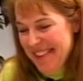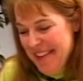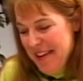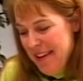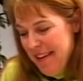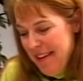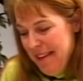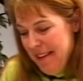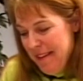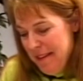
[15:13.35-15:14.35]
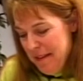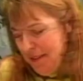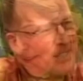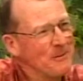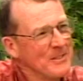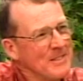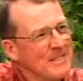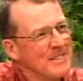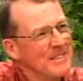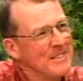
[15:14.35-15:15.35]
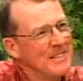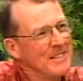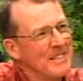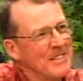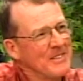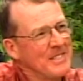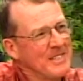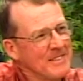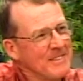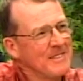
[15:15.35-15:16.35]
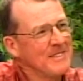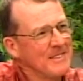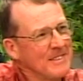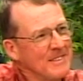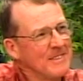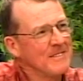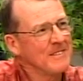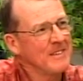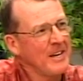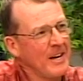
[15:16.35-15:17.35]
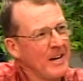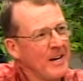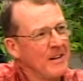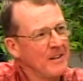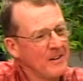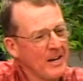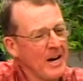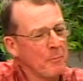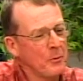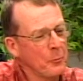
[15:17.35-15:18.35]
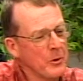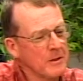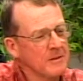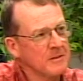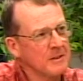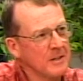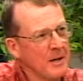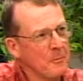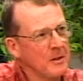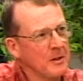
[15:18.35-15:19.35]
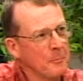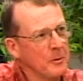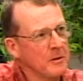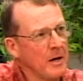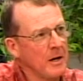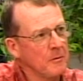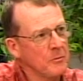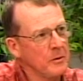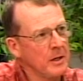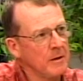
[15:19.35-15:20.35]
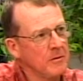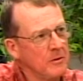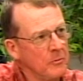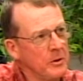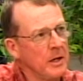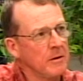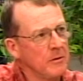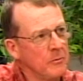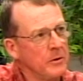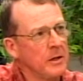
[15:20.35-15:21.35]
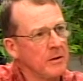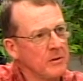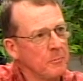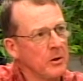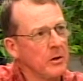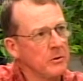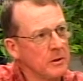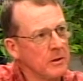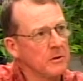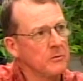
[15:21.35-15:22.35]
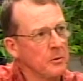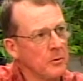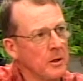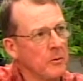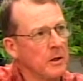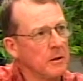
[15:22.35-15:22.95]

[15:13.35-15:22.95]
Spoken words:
so I mean, it wasn't like it was, just happened once. It happened a couple of times. We'd had some negotiations for quite a while.